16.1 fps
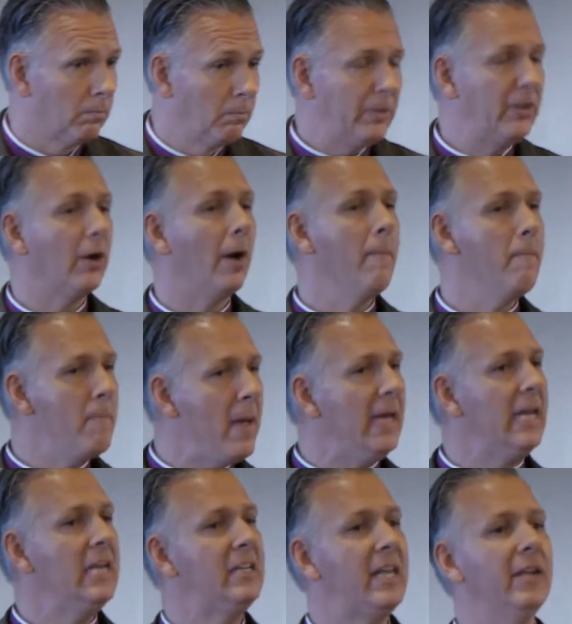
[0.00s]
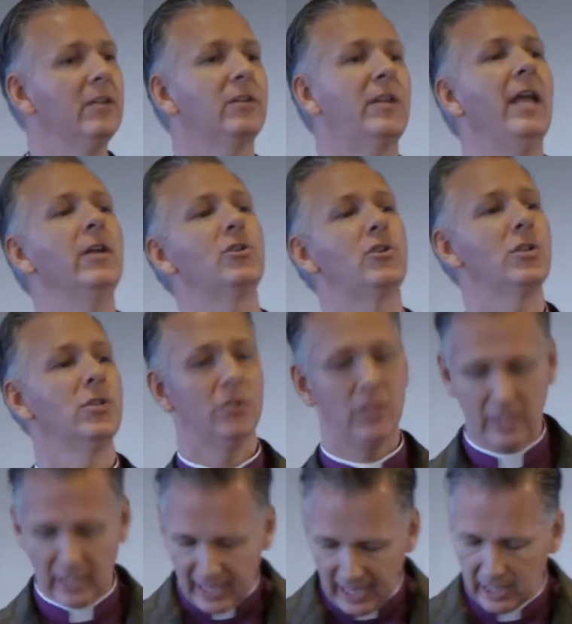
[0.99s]
But there are many ten tensions
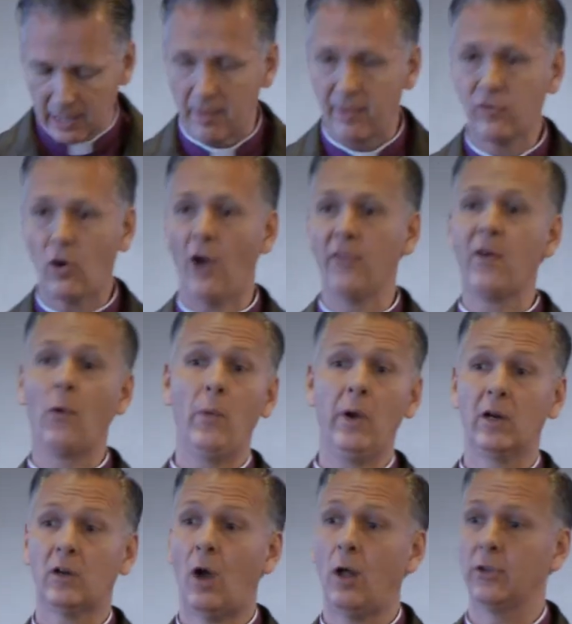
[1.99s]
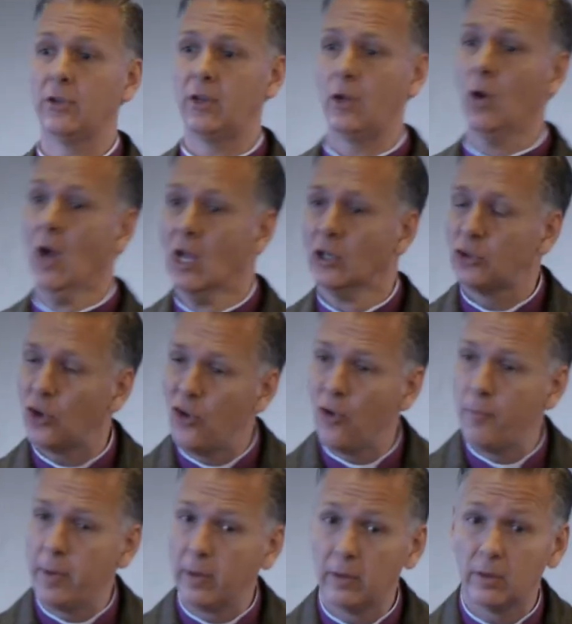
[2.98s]
in the kingdom of God that we're called to do. So
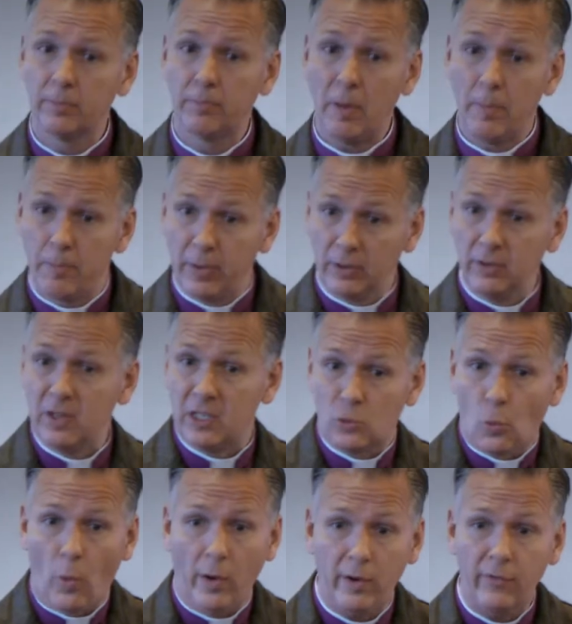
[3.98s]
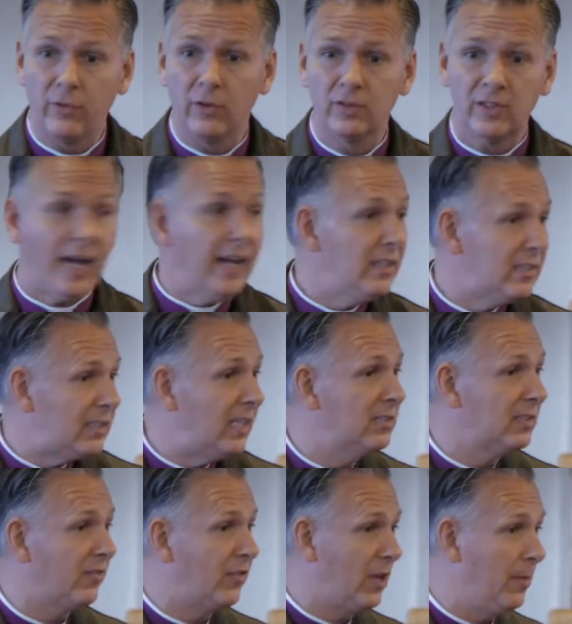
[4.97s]
you've been building this wonderful, tight
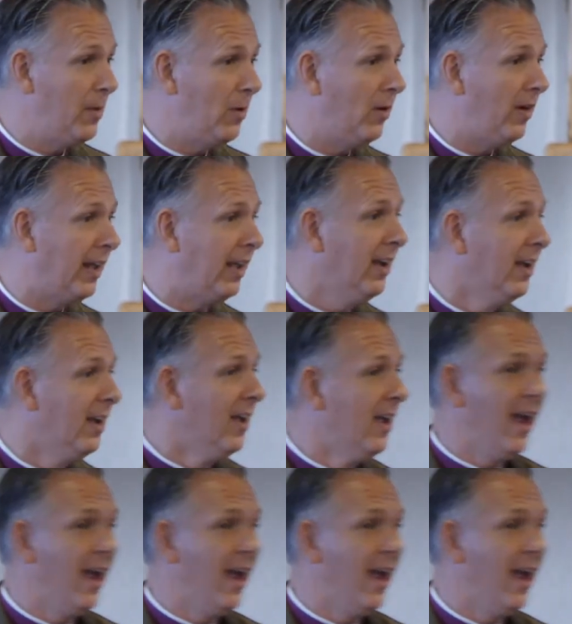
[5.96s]
sense of community.